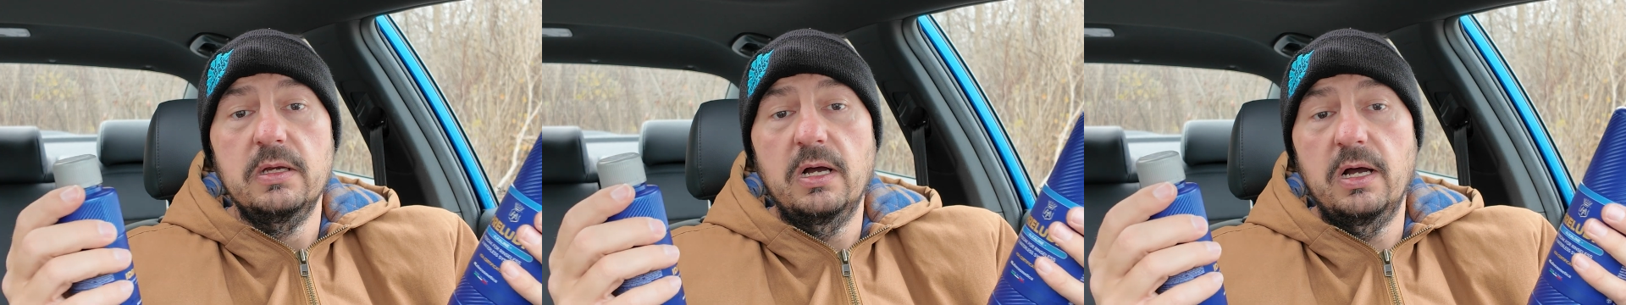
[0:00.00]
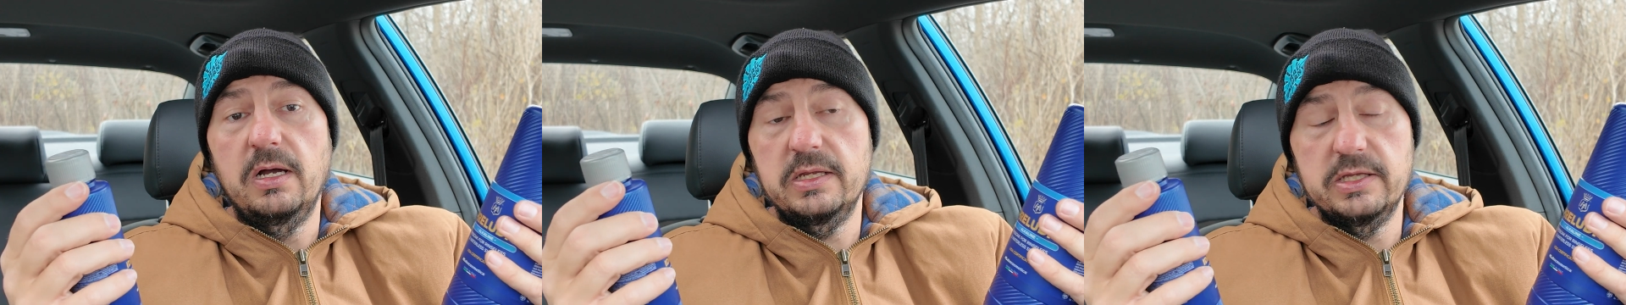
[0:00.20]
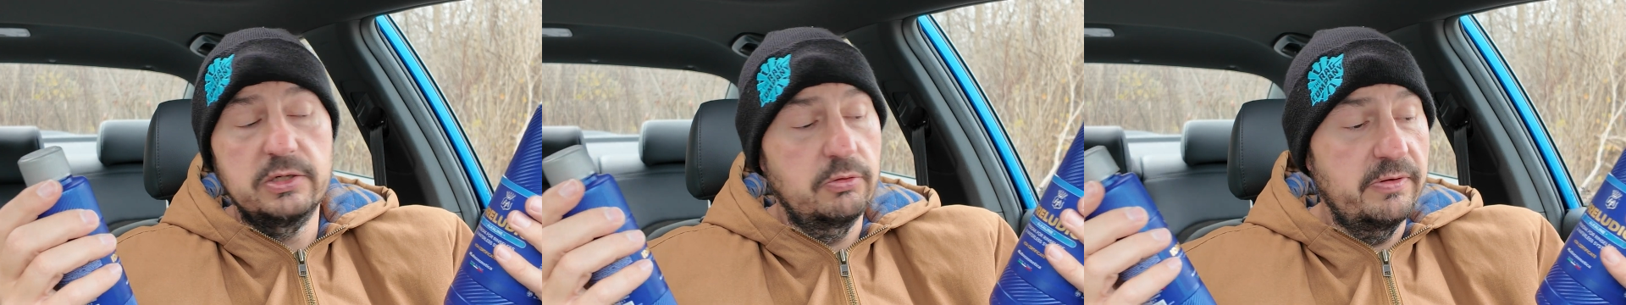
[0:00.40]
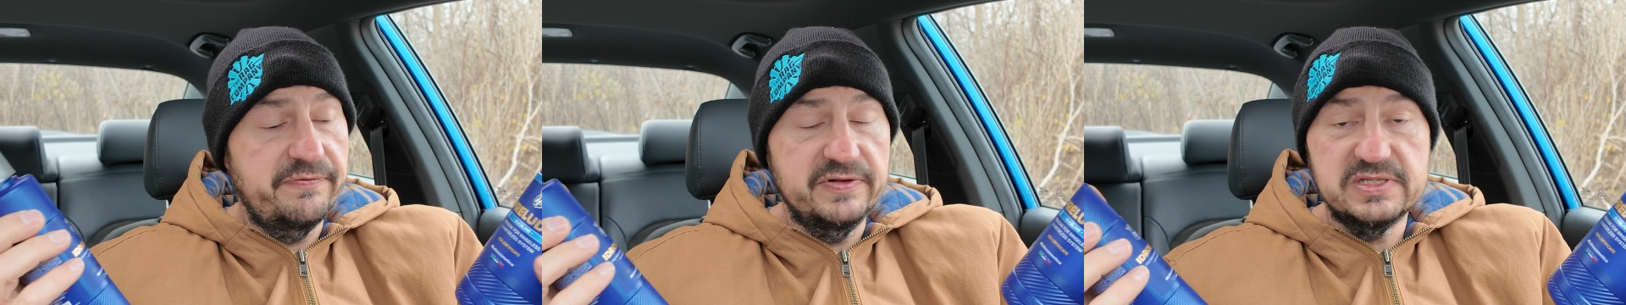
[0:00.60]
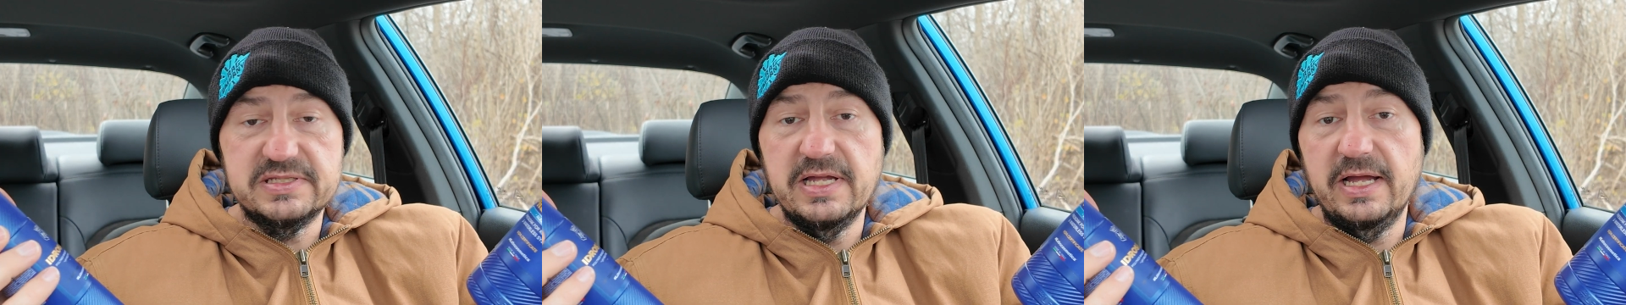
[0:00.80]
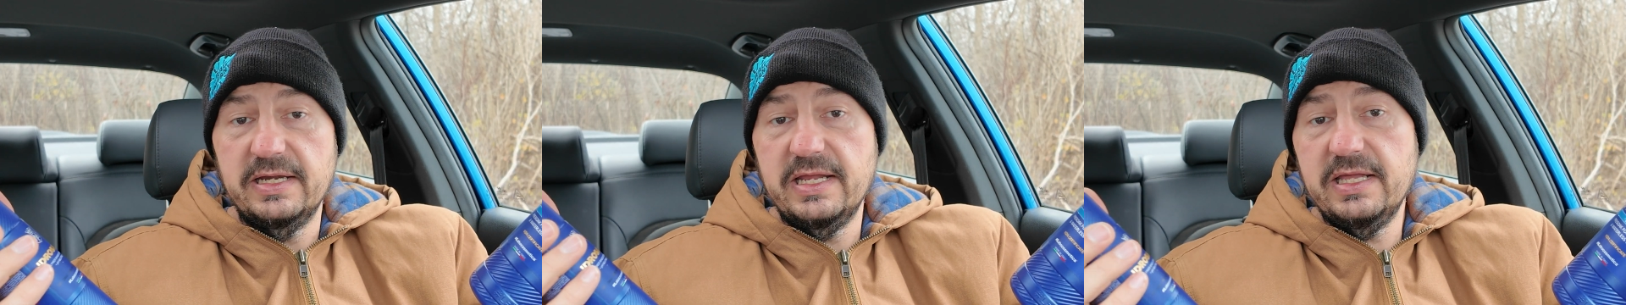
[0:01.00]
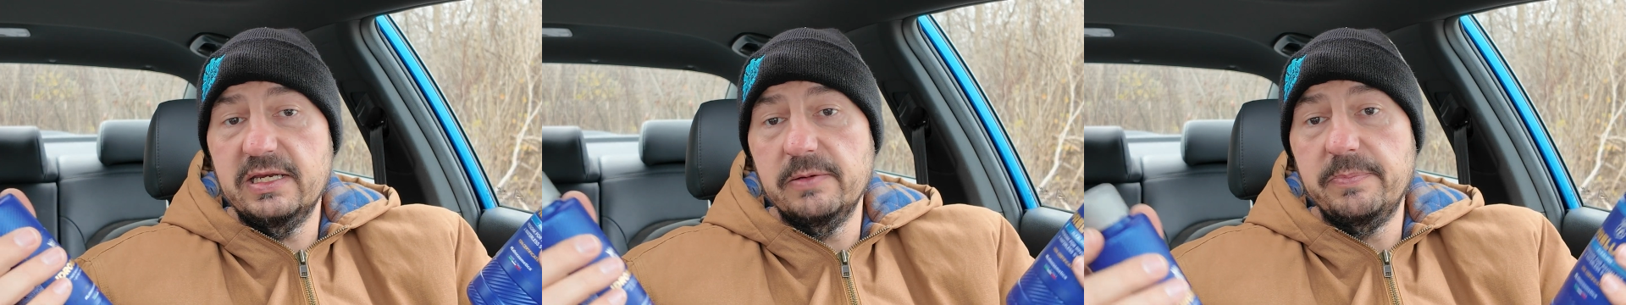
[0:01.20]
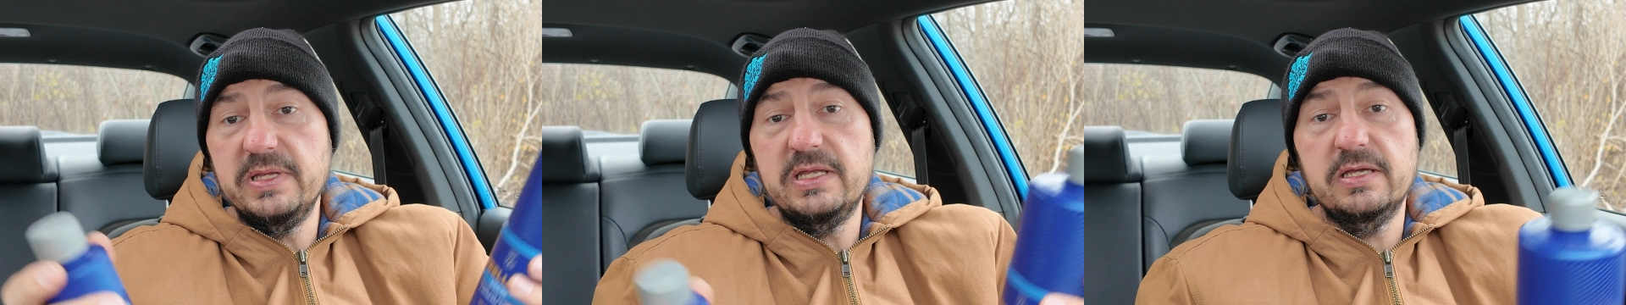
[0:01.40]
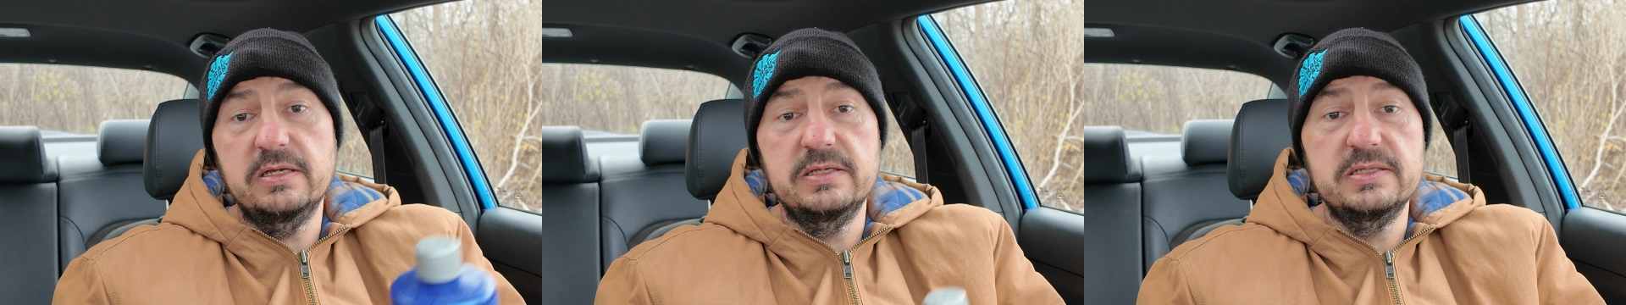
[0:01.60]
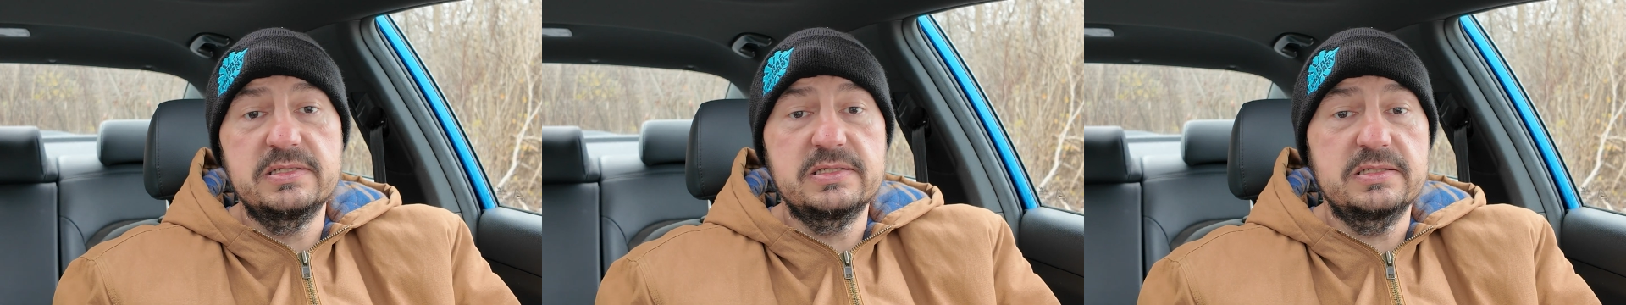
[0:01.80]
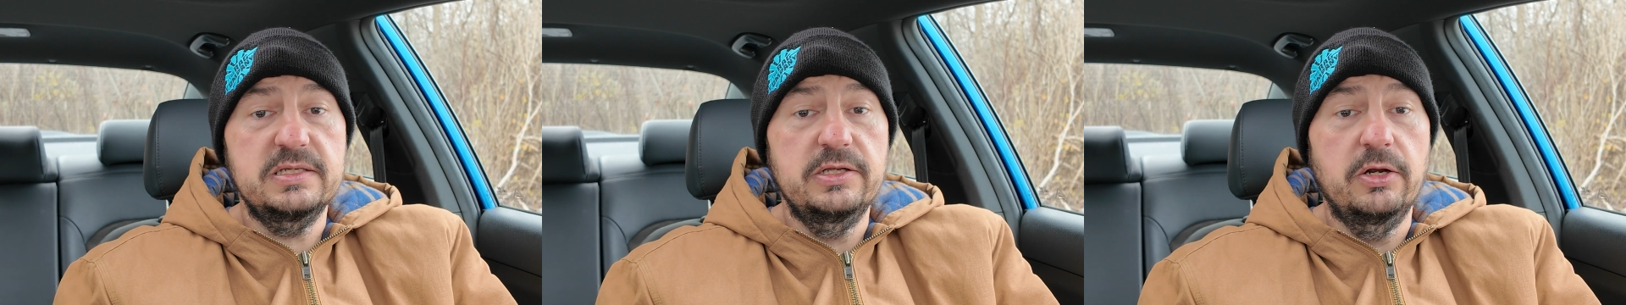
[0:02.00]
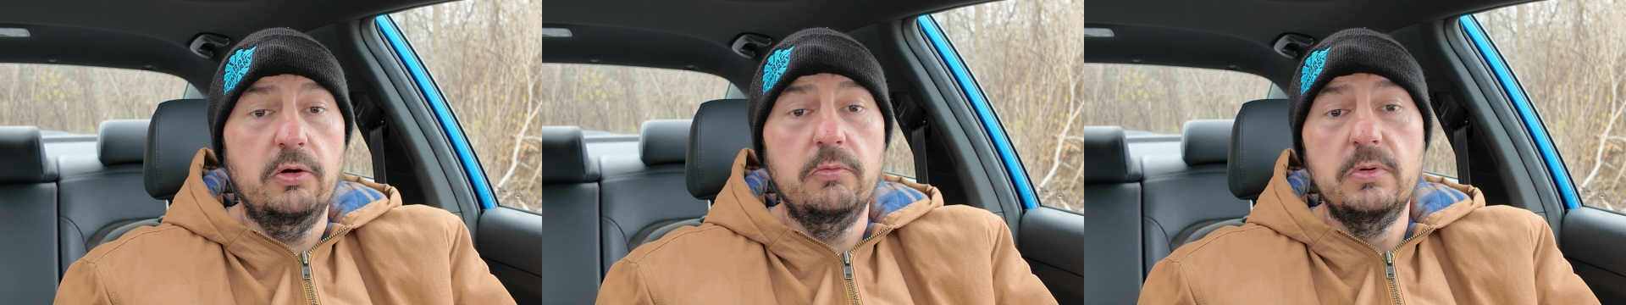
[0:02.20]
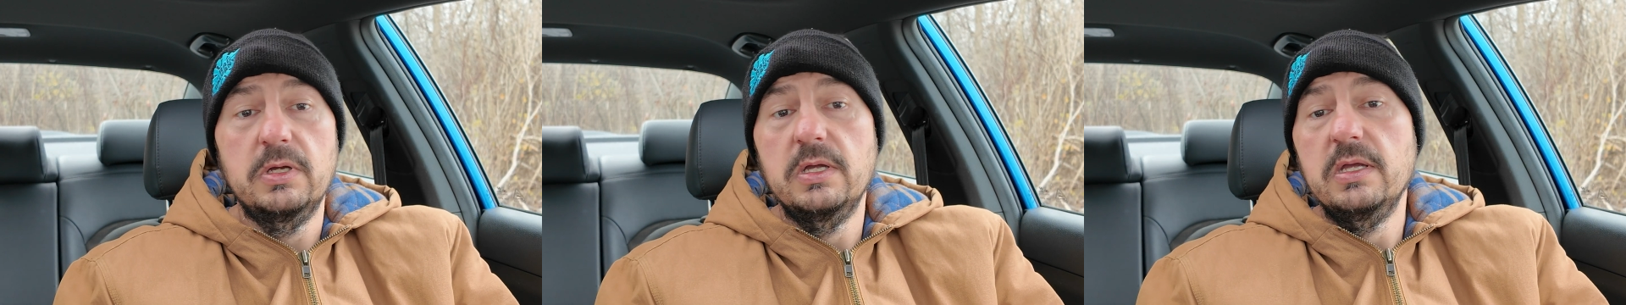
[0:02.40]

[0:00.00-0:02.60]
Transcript: if it's not needed because, you